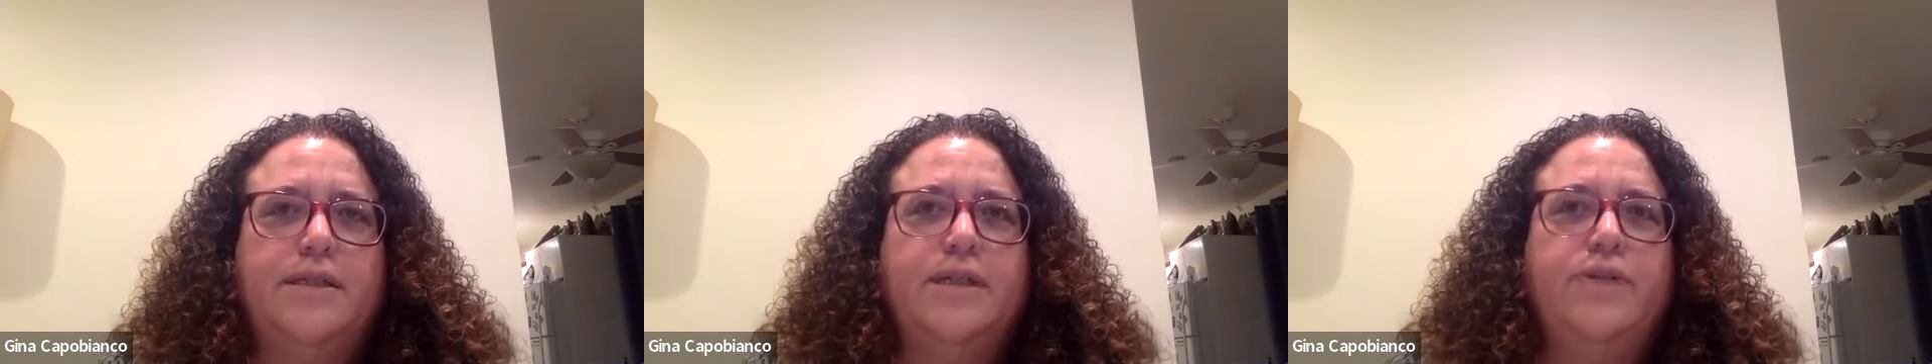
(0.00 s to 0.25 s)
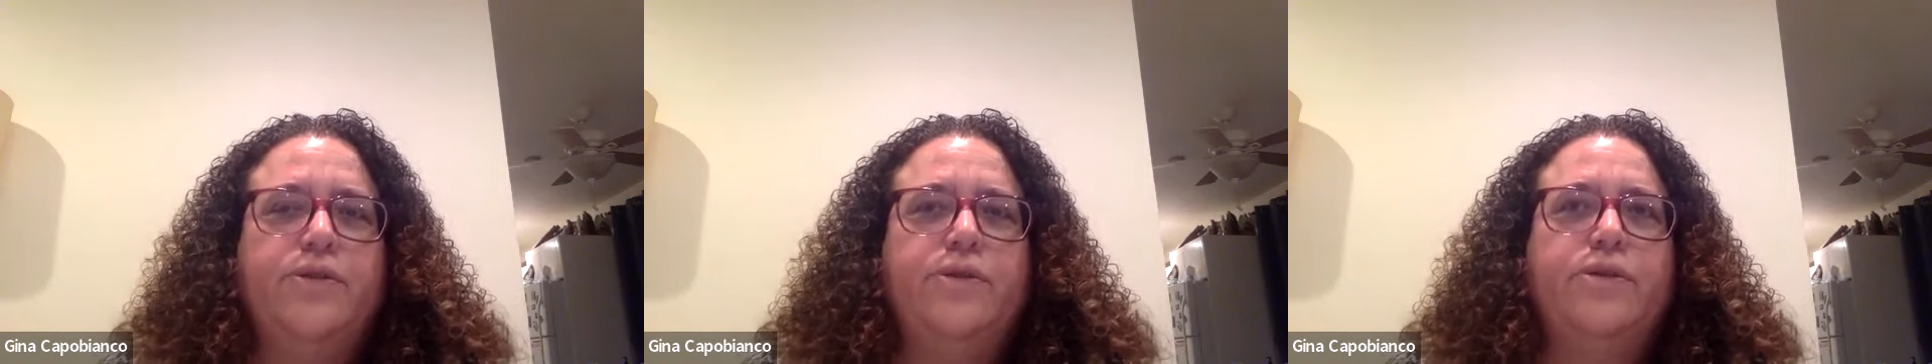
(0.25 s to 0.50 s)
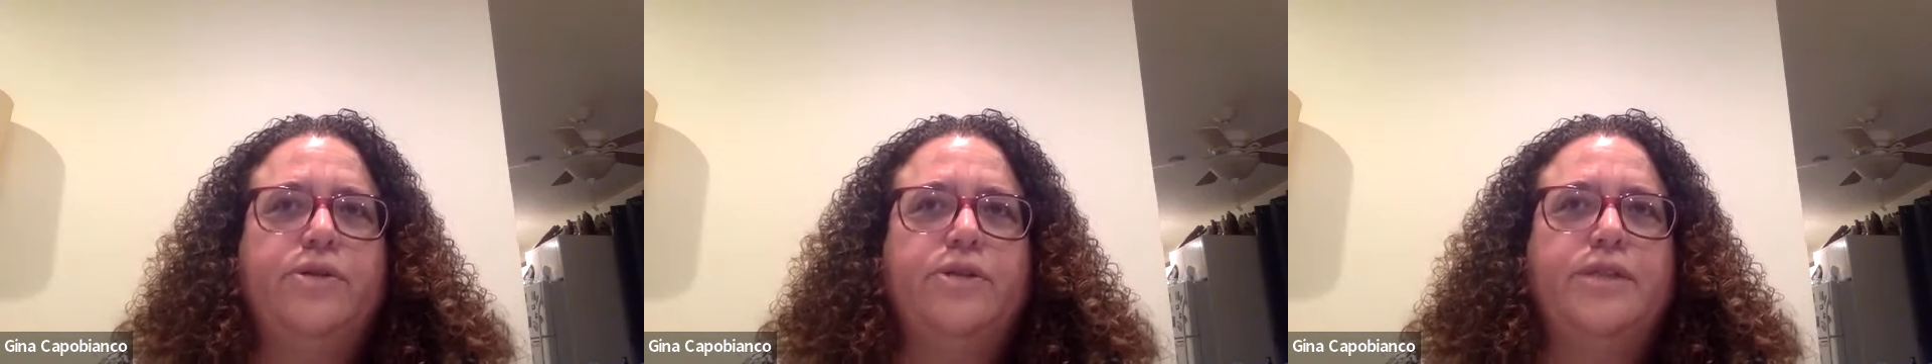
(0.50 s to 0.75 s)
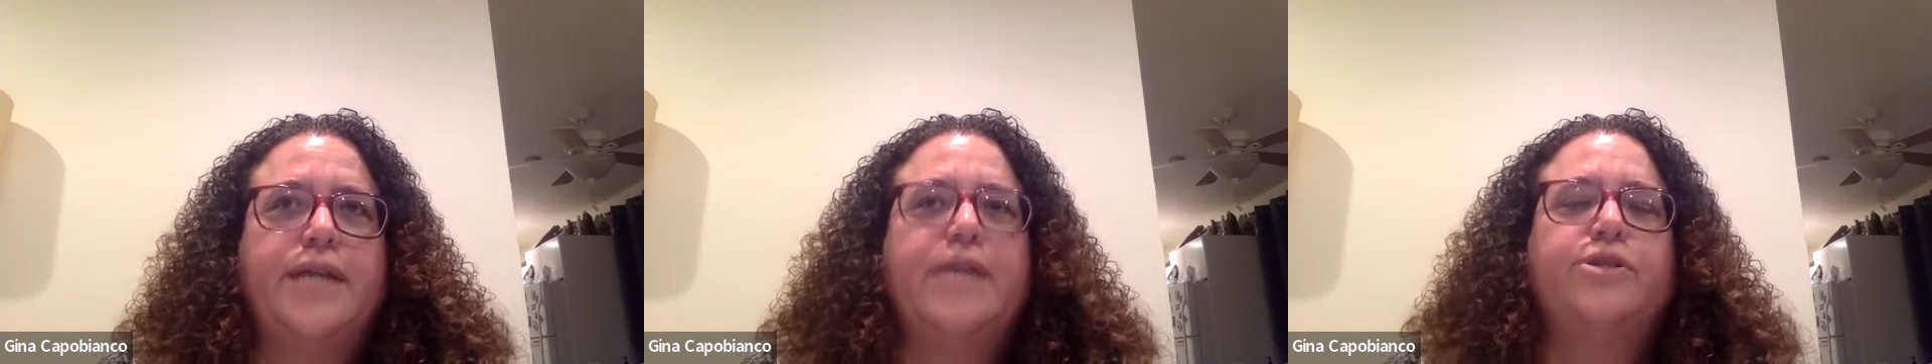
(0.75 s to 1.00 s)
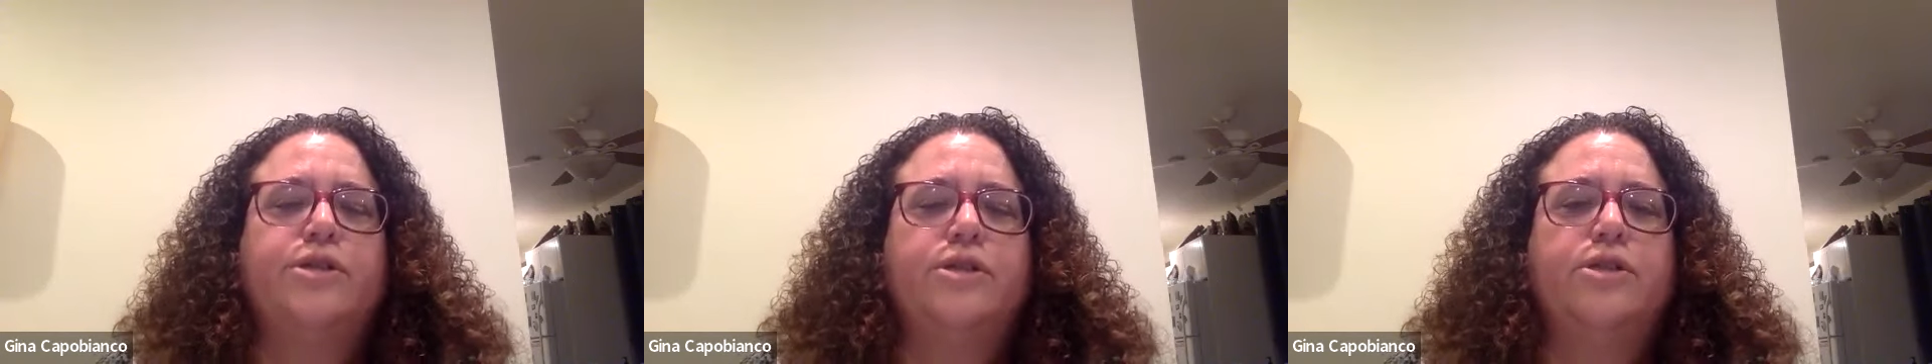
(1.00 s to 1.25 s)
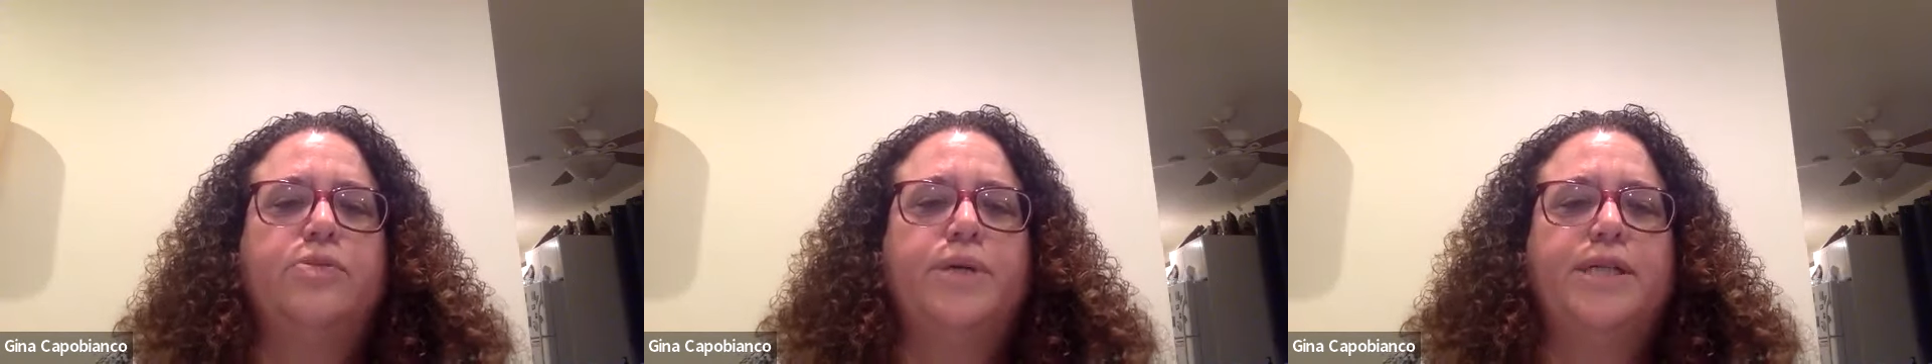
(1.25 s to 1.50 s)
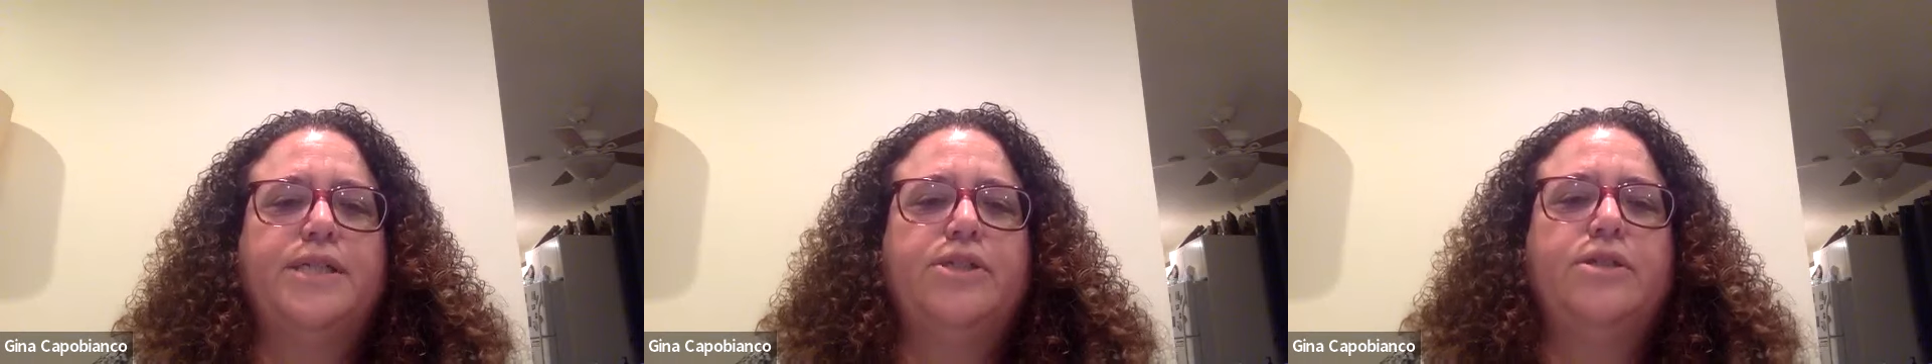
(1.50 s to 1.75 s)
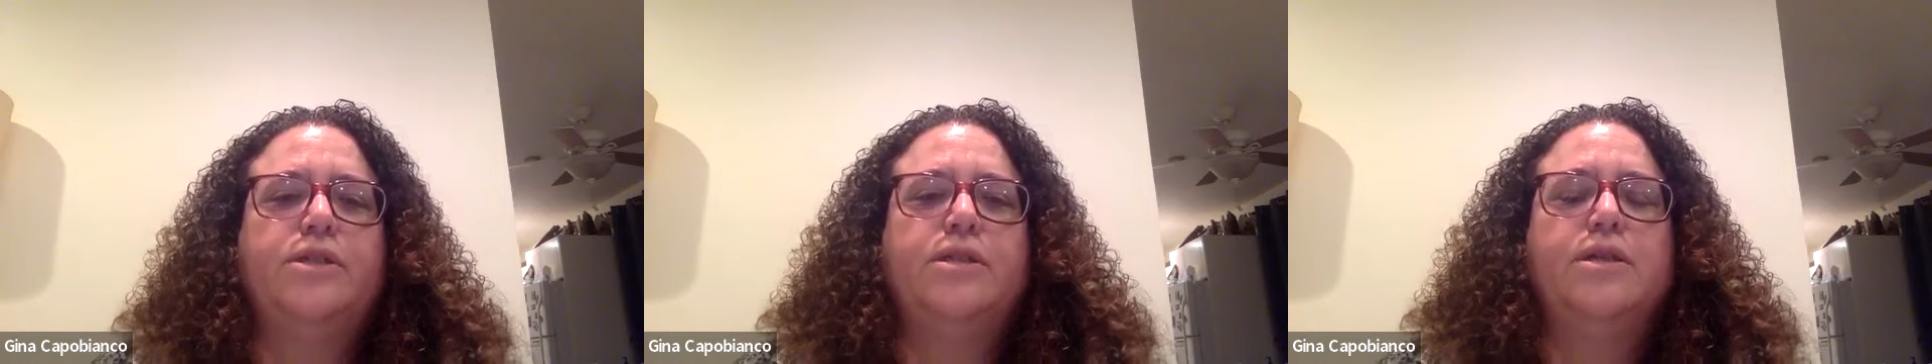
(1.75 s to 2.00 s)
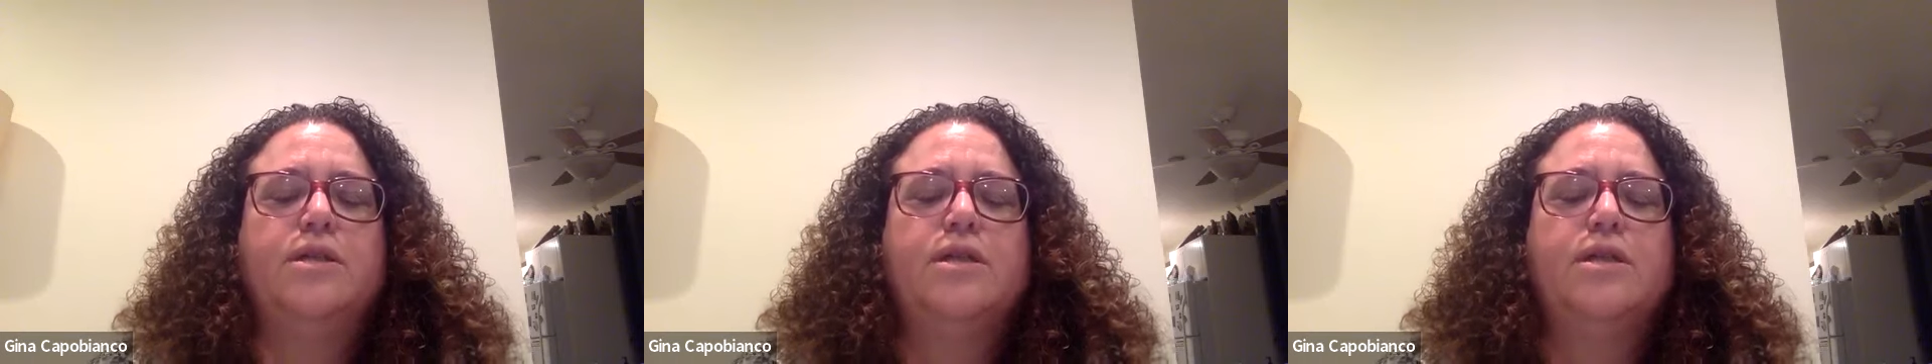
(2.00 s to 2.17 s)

nurse practitioner